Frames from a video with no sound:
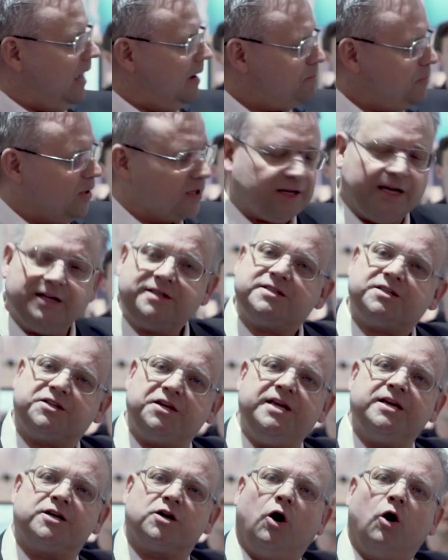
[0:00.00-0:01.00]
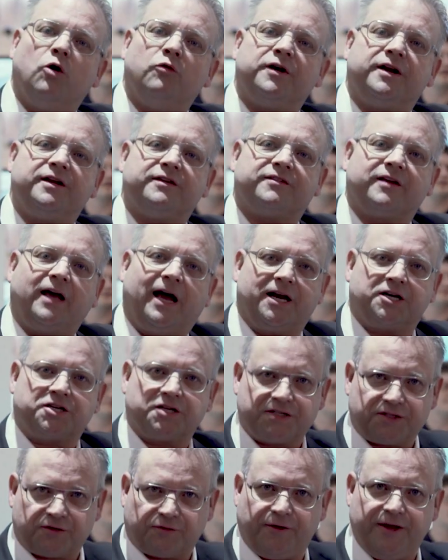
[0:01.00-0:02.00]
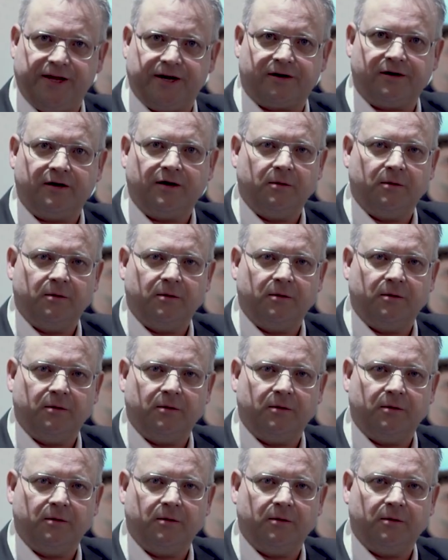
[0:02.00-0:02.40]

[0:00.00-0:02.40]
but it's steered over this Azure Sphere